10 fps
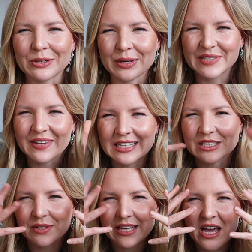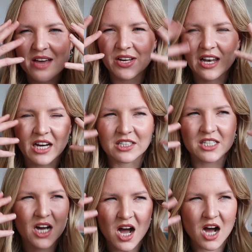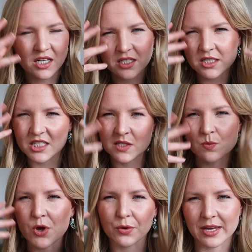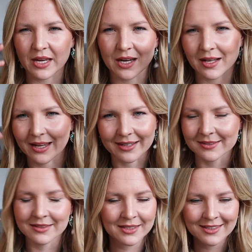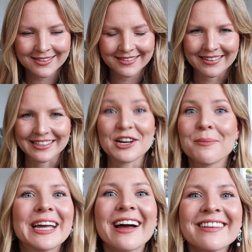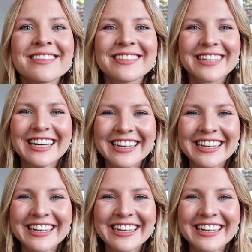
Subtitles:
It always felt like this really heavy, like dark, smoky, like it's not me, guys.